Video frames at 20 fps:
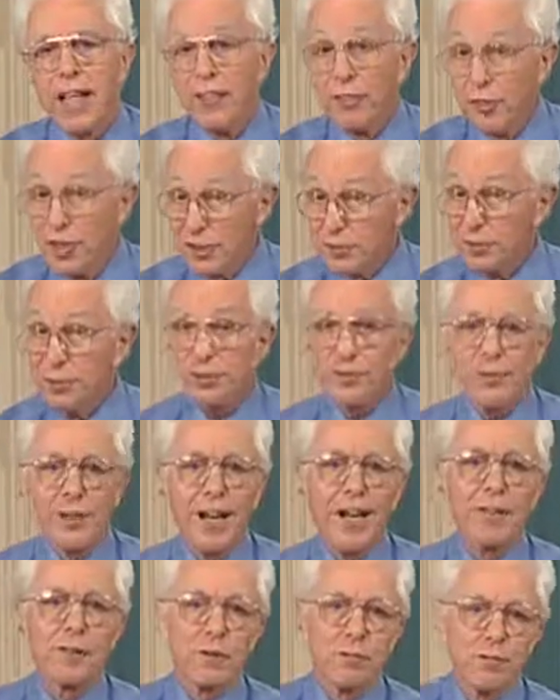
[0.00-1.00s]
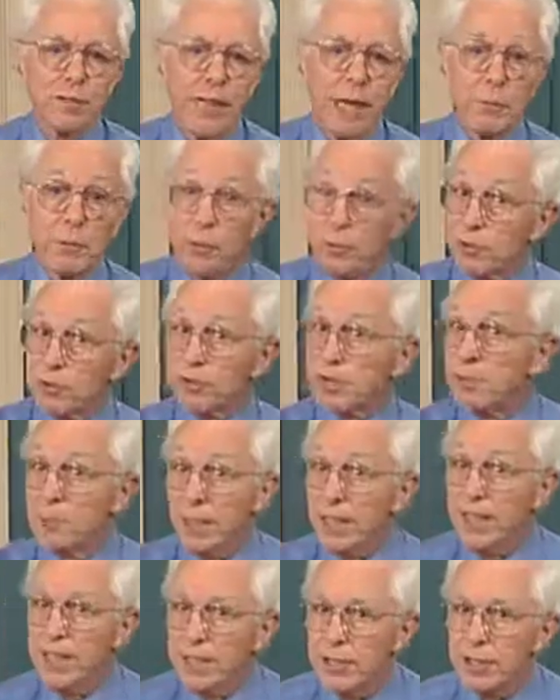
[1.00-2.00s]
this entire family was for
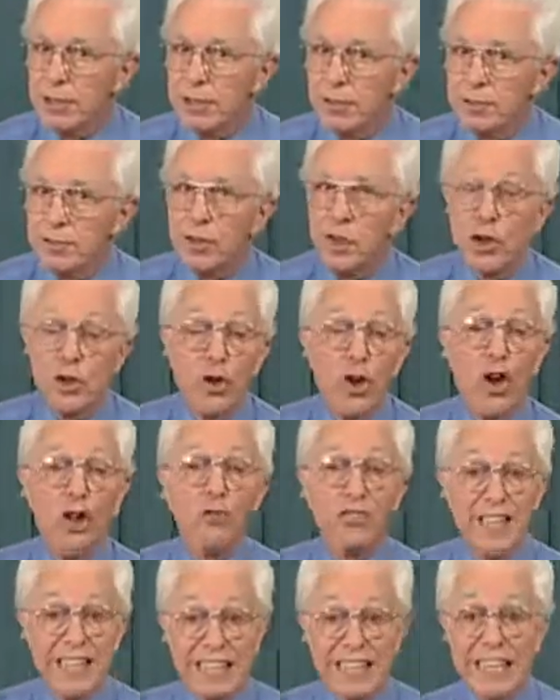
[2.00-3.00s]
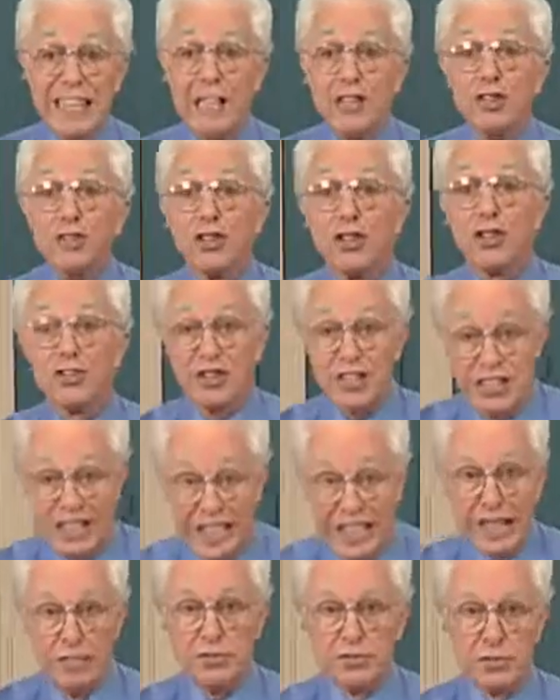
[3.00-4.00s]
many years called the inert
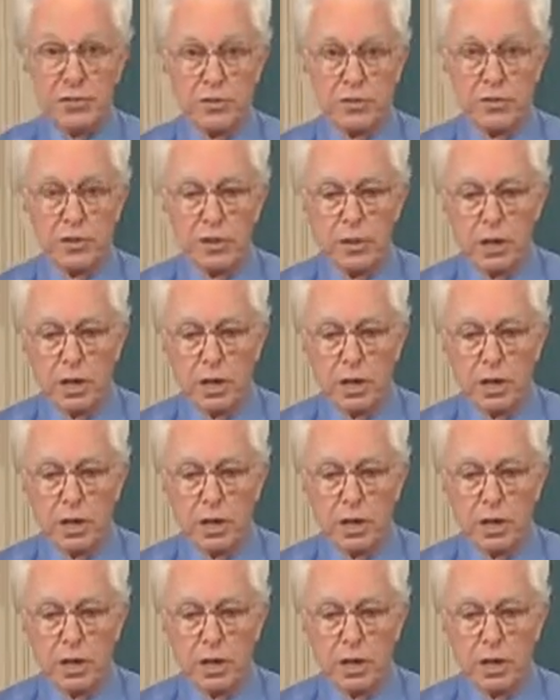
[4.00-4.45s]
gases.